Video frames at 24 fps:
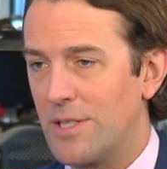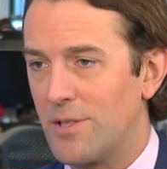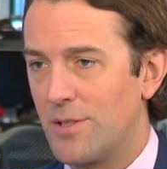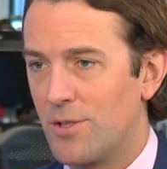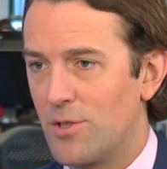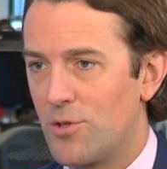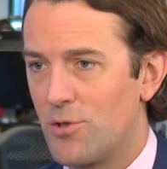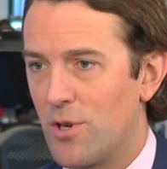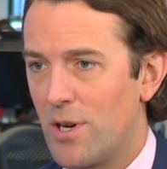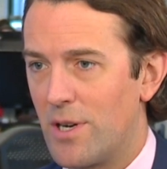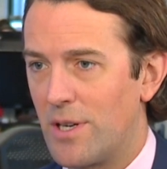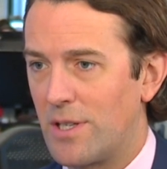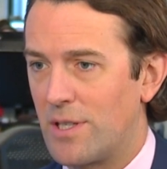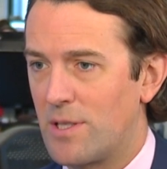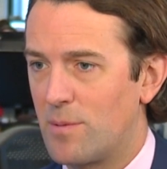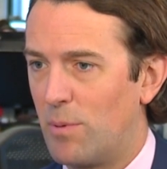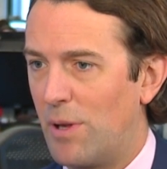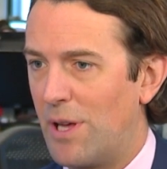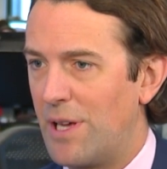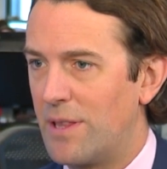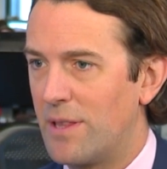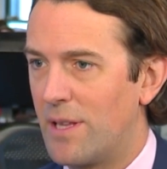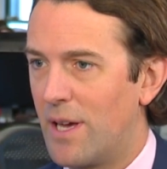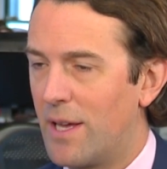to try and
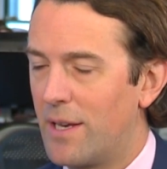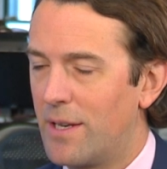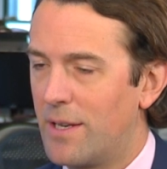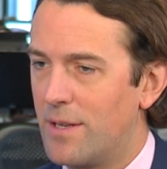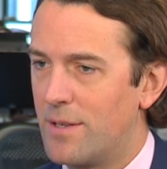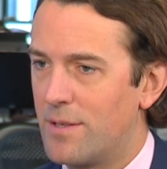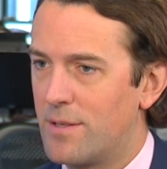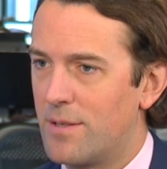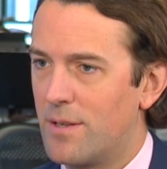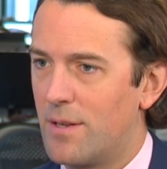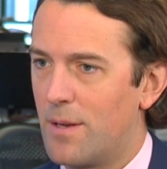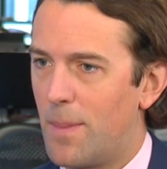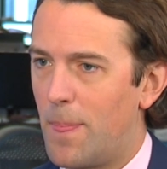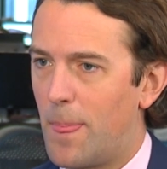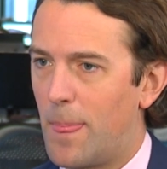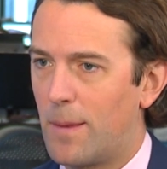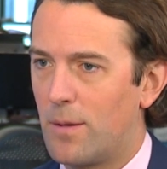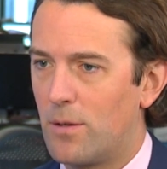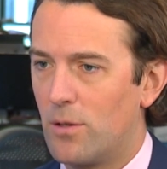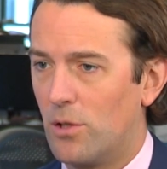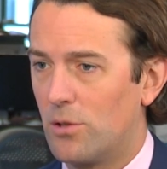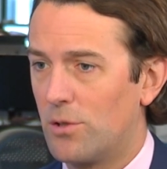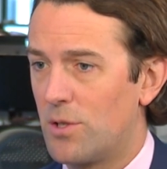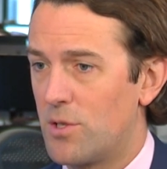explain that is
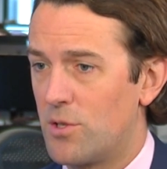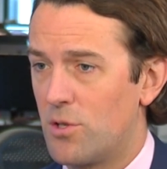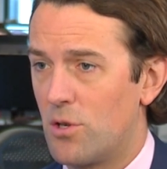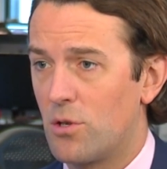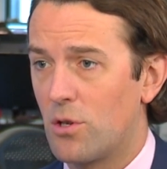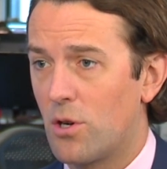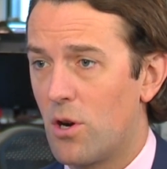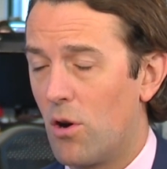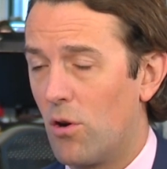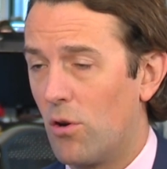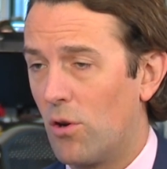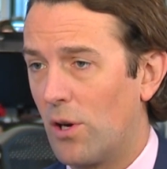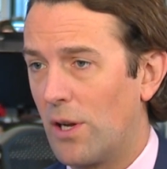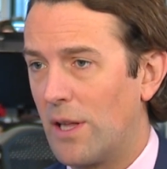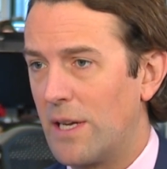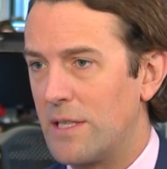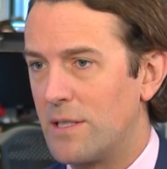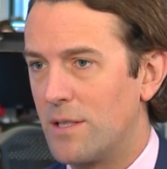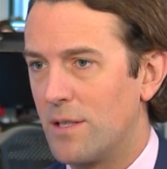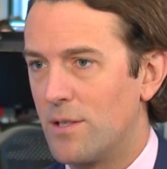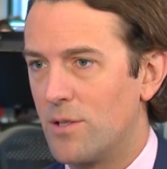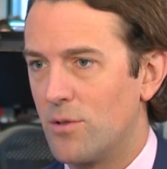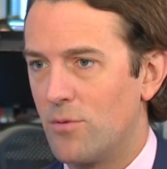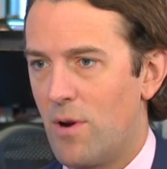that gold is not
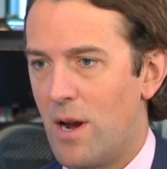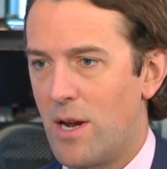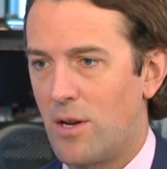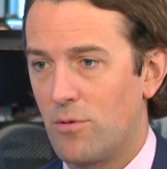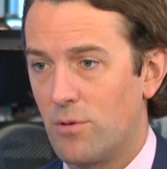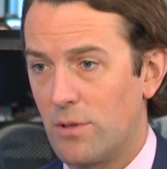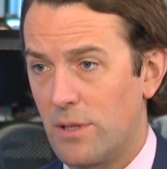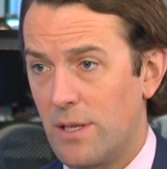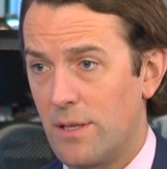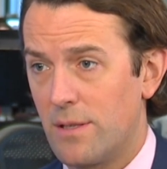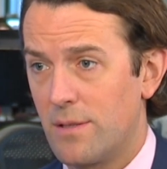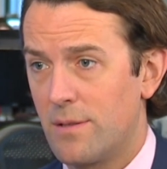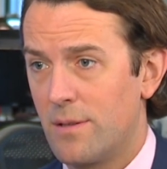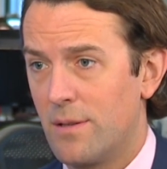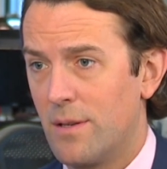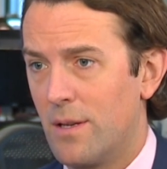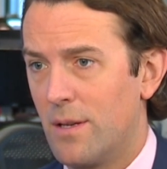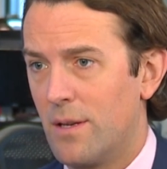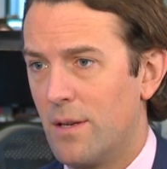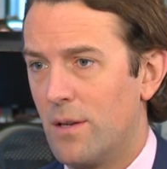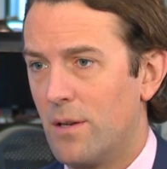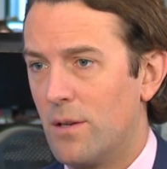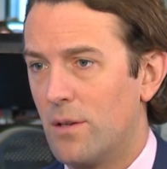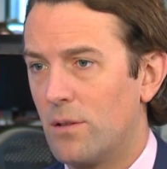correlated to equities.
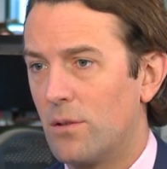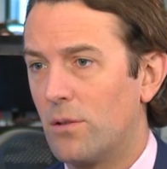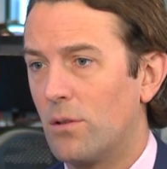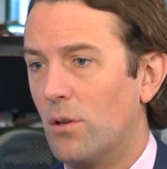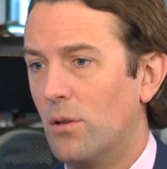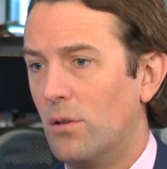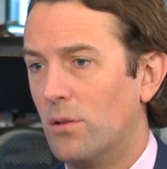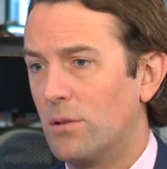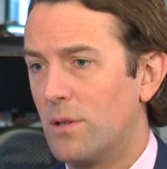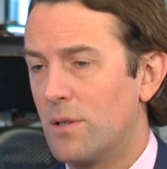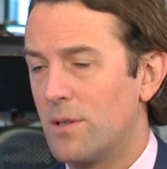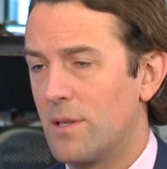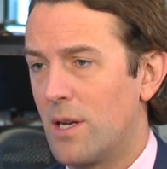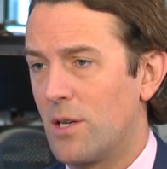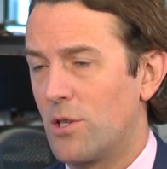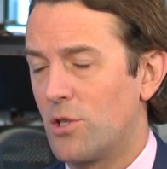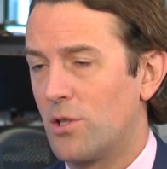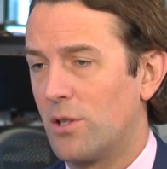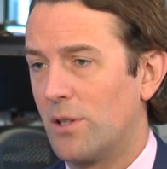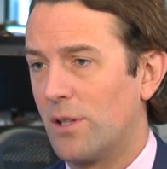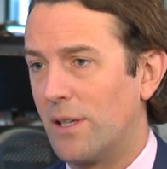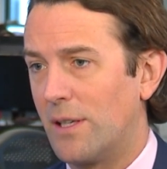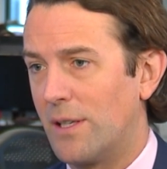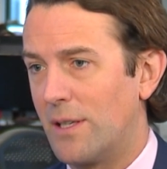Gold is
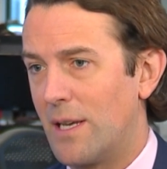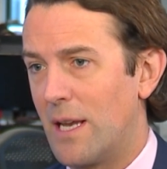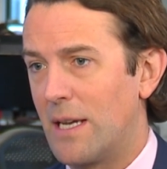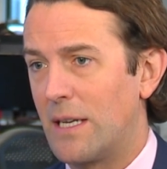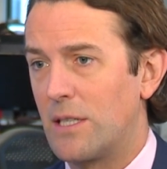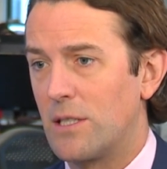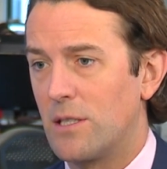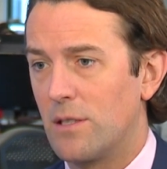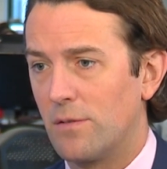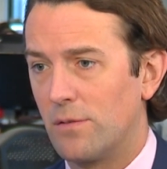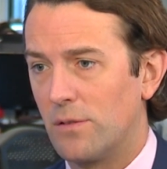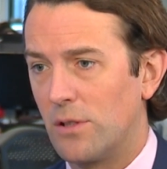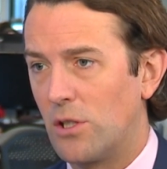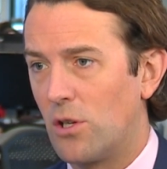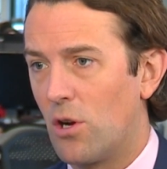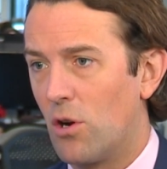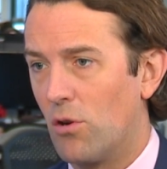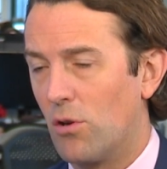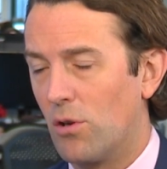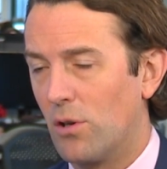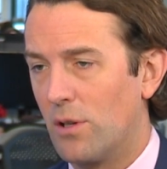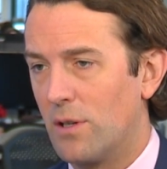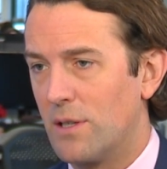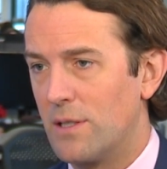actually negatively
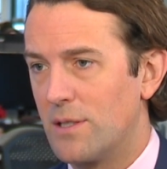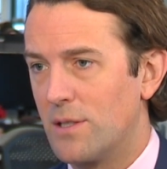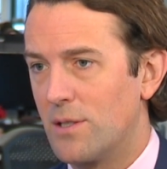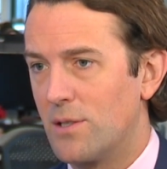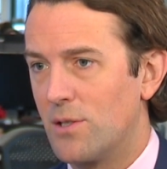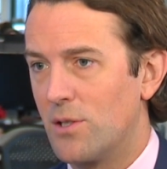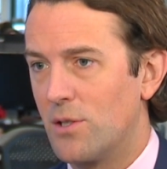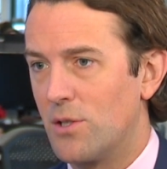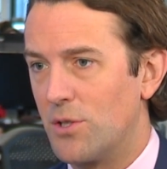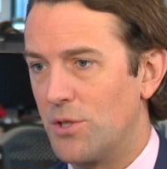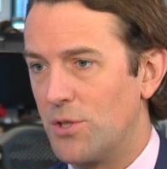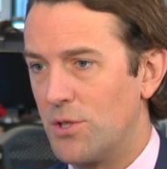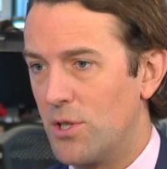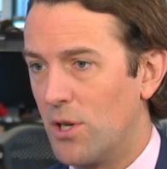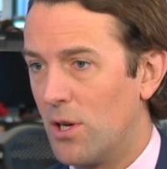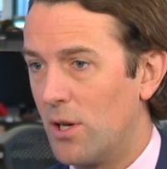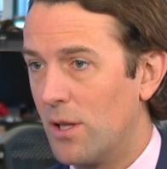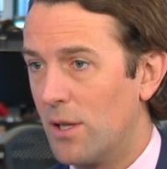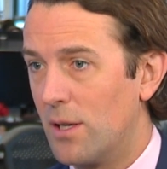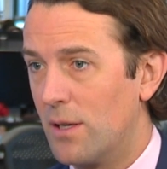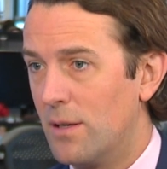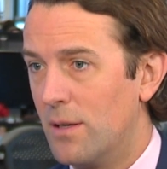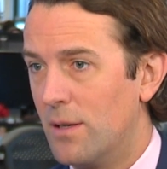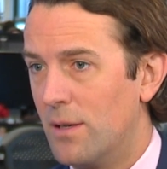correlated to the
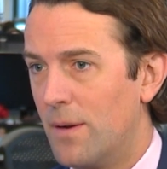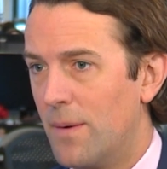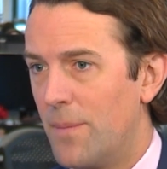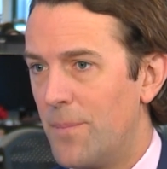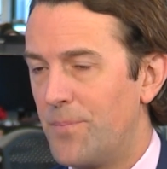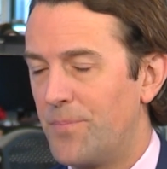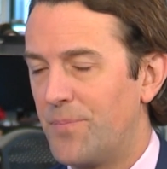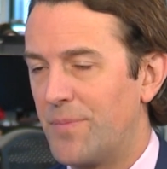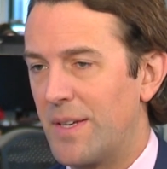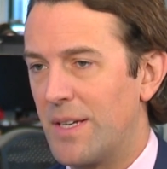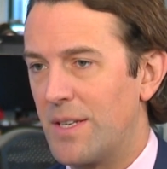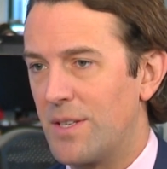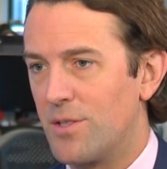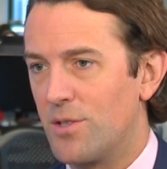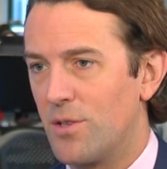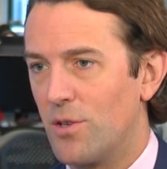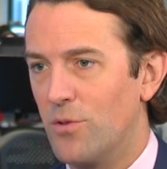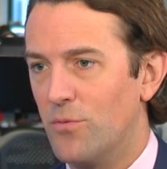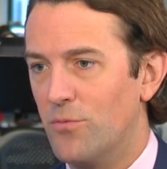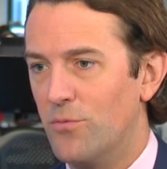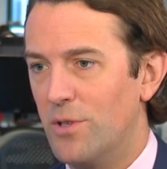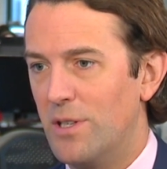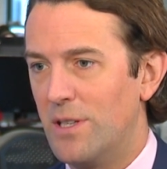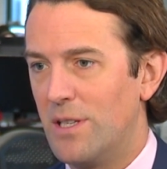dollar. And
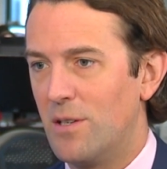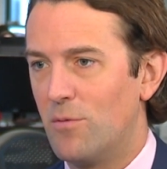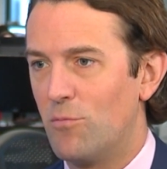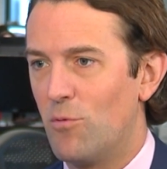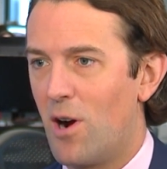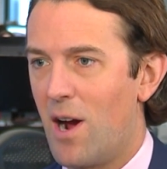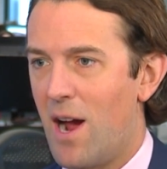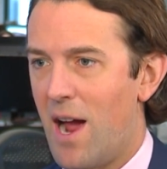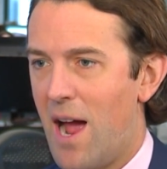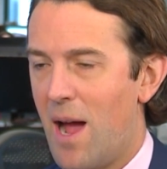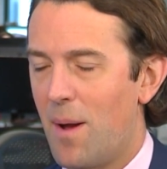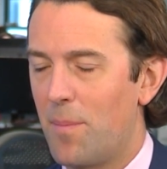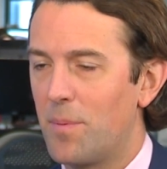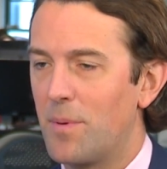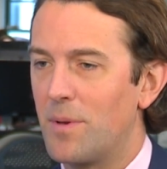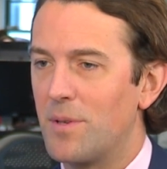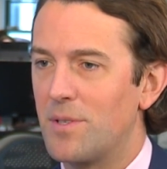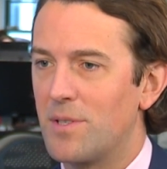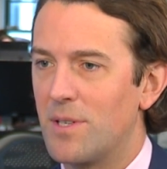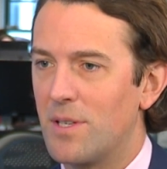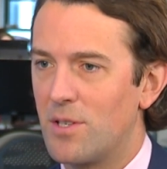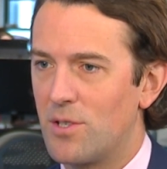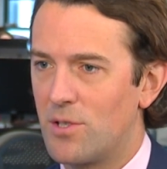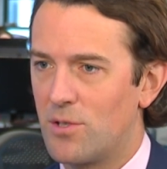so really what
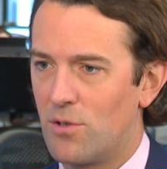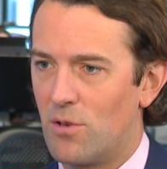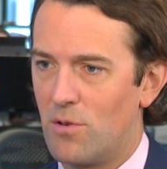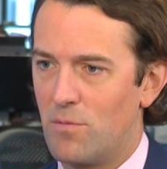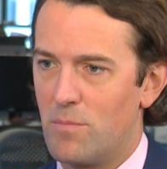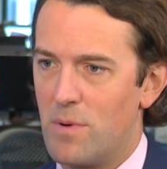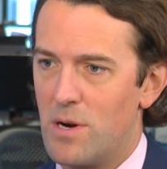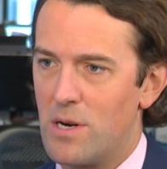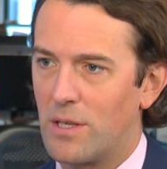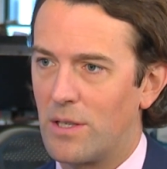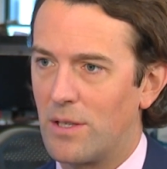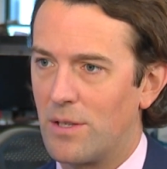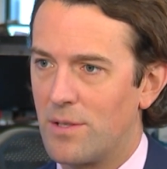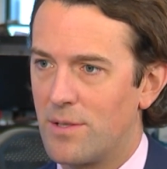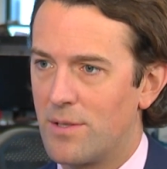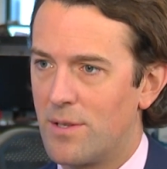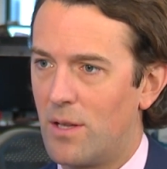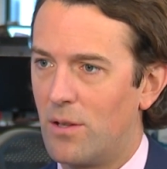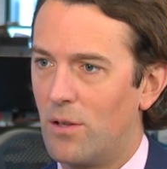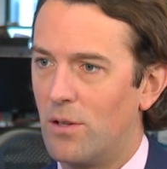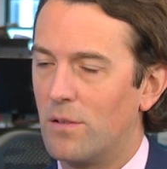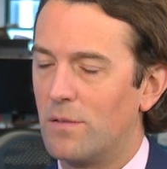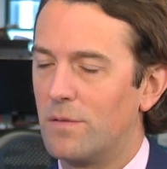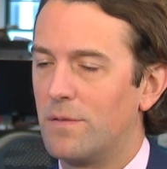happens in a stock market
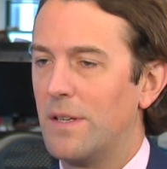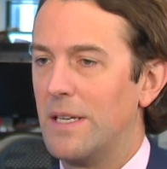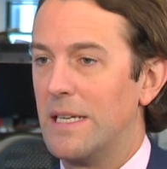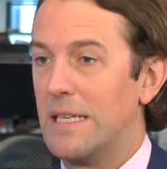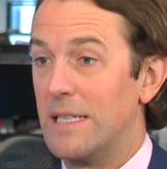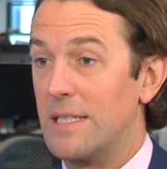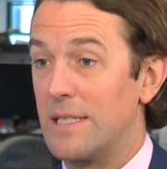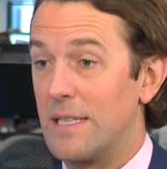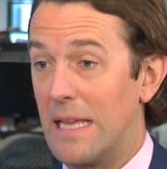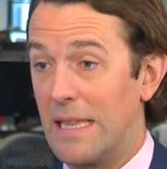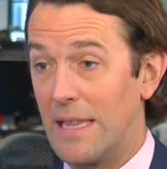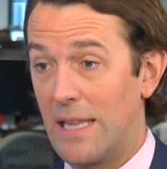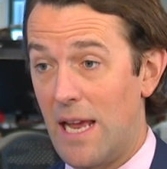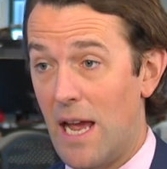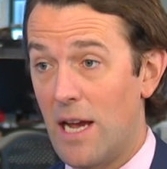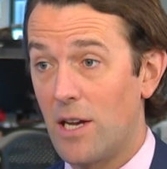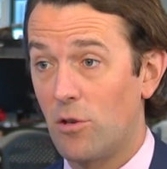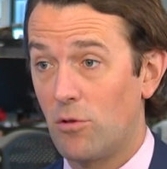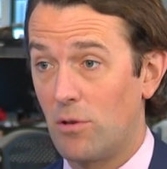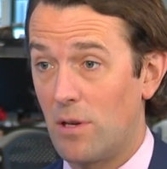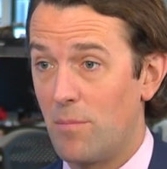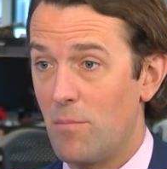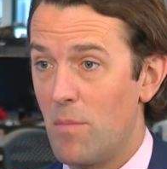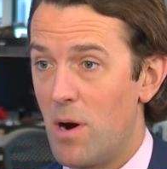sell-off is the
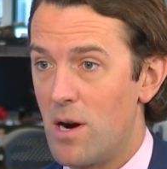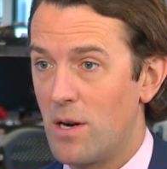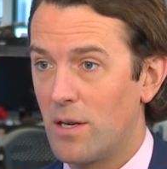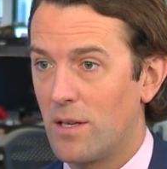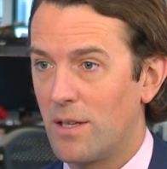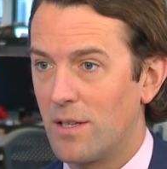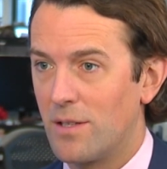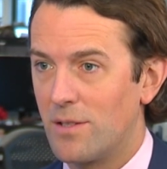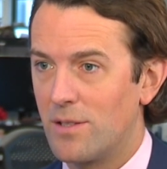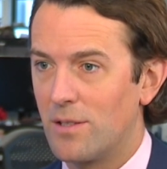equity market